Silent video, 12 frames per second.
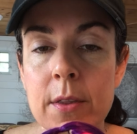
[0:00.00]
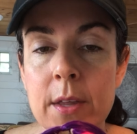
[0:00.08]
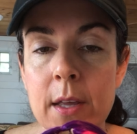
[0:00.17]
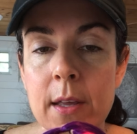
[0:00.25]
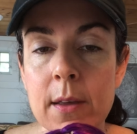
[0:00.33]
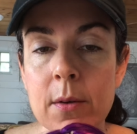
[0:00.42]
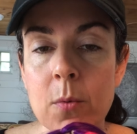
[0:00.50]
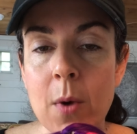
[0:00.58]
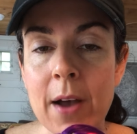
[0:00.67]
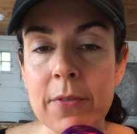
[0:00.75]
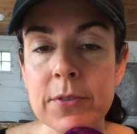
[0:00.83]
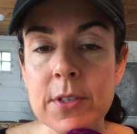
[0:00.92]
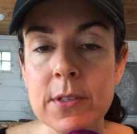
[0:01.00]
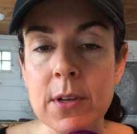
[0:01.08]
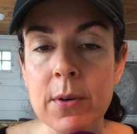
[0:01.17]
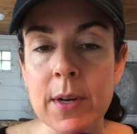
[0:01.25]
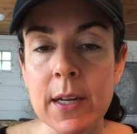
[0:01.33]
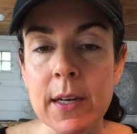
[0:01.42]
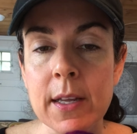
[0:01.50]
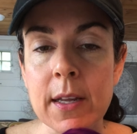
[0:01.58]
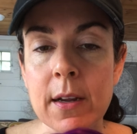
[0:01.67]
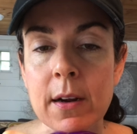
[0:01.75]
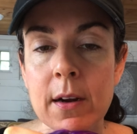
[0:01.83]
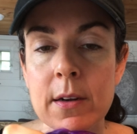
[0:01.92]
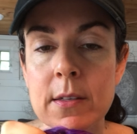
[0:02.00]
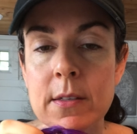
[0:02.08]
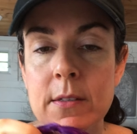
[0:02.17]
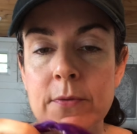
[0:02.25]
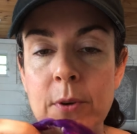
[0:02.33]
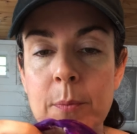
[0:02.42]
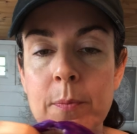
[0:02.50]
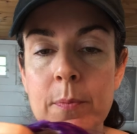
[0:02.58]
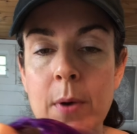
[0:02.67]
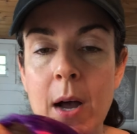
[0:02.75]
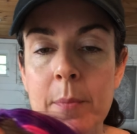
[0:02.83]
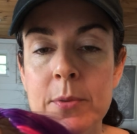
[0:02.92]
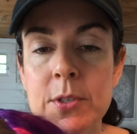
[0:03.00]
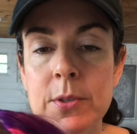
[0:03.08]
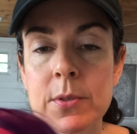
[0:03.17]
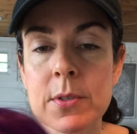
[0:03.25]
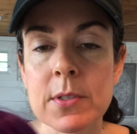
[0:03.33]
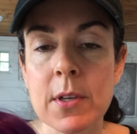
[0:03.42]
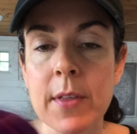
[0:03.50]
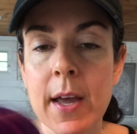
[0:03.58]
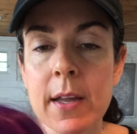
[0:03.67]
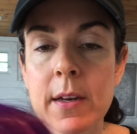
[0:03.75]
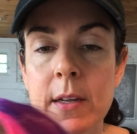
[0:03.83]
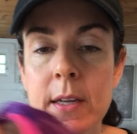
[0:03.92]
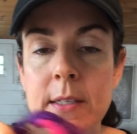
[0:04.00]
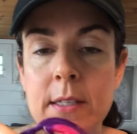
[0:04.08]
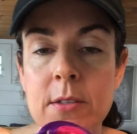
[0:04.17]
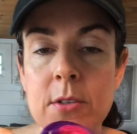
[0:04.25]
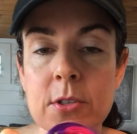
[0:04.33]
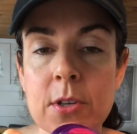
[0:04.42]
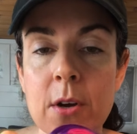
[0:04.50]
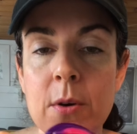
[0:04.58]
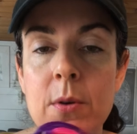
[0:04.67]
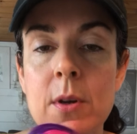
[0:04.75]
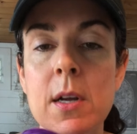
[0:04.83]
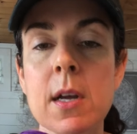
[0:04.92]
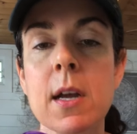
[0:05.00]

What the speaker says: the weft sewn in here for updos so that it doesn't show.